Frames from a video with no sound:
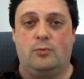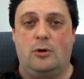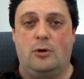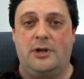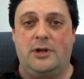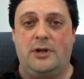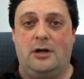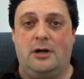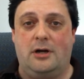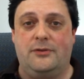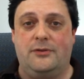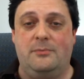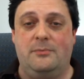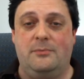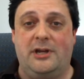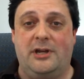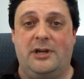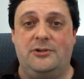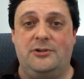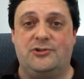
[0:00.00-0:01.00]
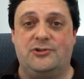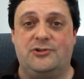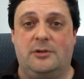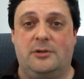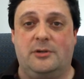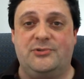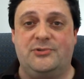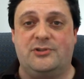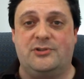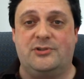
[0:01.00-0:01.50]
wrote out the
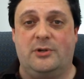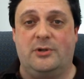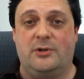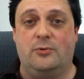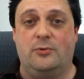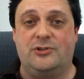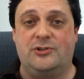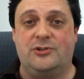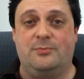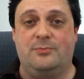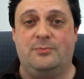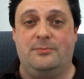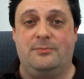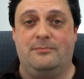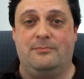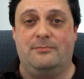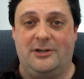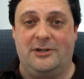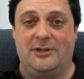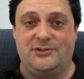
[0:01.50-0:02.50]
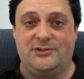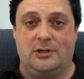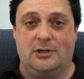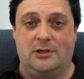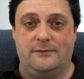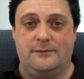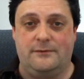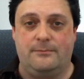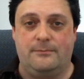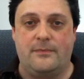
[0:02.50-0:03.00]
manuscripts to my books
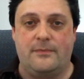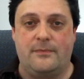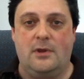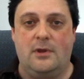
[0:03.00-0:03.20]
myself.